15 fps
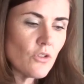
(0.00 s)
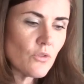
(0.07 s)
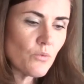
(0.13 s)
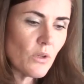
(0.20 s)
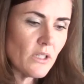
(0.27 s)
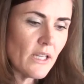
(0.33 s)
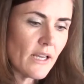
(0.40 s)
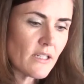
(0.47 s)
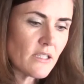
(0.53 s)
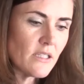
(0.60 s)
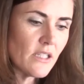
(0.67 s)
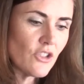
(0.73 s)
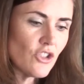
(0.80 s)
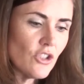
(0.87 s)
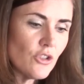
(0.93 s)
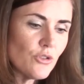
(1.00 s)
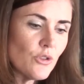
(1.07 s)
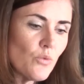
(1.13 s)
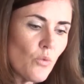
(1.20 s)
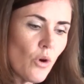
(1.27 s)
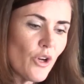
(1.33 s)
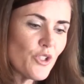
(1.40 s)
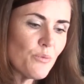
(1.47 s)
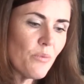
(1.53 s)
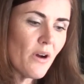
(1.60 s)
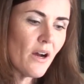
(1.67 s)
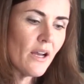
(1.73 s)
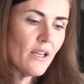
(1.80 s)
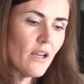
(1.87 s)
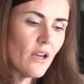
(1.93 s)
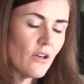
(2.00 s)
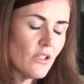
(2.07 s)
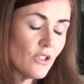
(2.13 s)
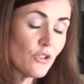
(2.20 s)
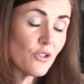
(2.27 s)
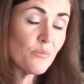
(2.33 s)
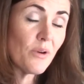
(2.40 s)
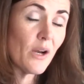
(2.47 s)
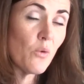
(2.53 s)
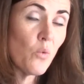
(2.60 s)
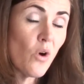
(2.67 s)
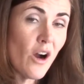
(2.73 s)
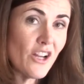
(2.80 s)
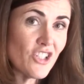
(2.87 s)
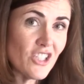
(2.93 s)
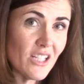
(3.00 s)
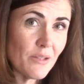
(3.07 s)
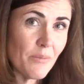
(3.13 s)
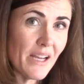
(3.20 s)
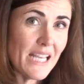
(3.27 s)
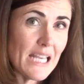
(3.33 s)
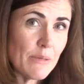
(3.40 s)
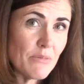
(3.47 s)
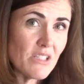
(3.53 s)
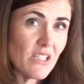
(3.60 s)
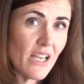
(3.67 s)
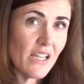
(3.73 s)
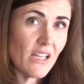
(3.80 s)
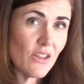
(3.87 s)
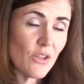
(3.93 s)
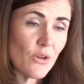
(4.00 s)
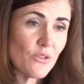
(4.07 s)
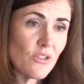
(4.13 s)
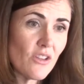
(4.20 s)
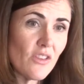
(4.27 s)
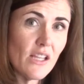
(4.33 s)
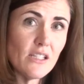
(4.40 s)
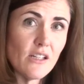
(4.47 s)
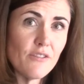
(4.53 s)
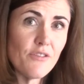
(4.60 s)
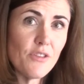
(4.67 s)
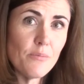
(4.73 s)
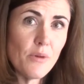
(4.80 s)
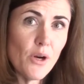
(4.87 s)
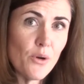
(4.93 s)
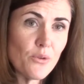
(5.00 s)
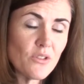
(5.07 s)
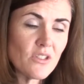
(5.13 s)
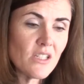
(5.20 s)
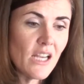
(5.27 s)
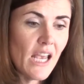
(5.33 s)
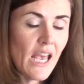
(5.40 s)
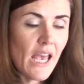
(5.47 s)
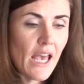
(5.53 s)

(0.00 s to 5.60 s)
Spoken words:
Just one last thing, children learn by watching, by imitating those that they love the most.